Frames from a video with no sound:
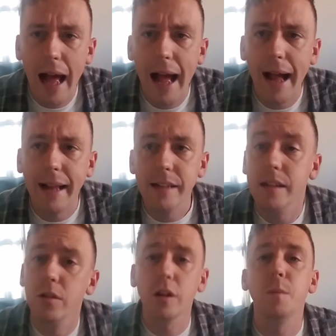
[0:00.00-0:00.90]

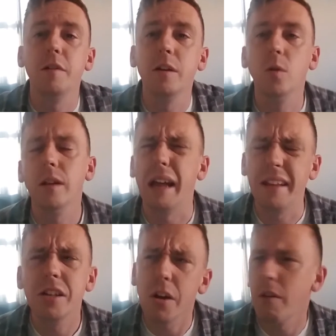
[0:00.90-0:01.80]
and looking pretty cool. I
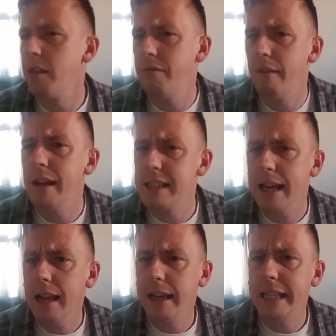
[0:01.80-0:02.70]
think it's going on 3 weeks
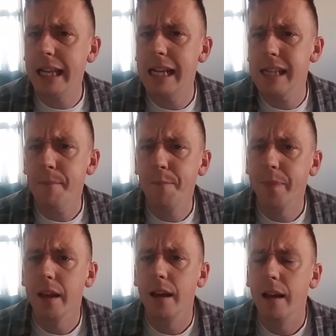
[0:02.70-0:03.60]
again, like it did last time,
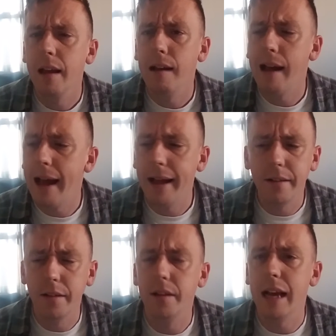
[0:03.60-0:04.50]

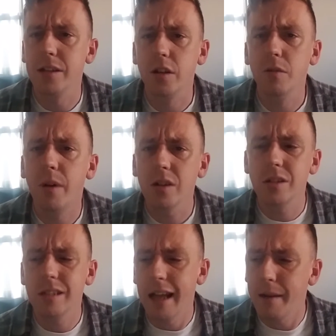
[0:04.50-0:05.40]
and has the loot
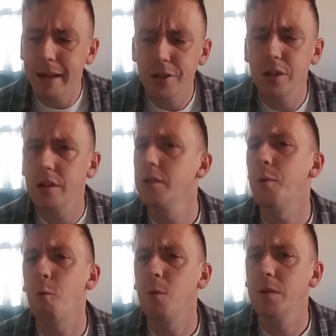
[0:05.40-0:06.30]
boxes. And I'm actually gonna
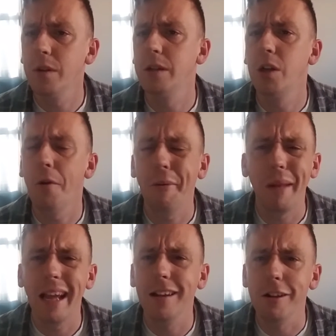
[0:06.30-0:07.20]
go and
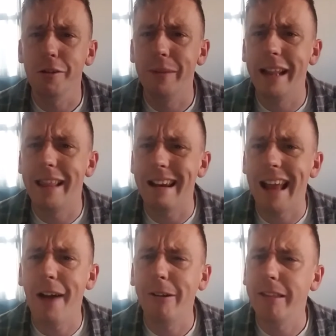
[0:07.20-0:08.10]
play a little bit of that
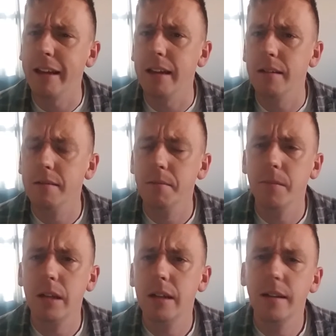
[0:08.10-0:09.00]
now. I think.
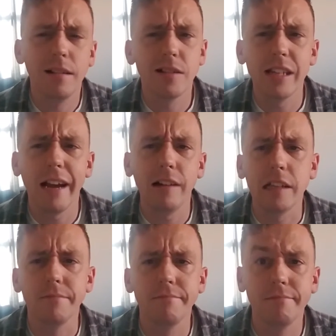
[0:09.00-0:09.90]
See how it
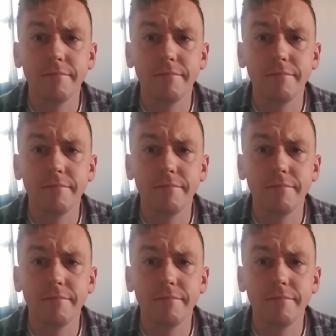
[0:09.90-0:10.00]
is.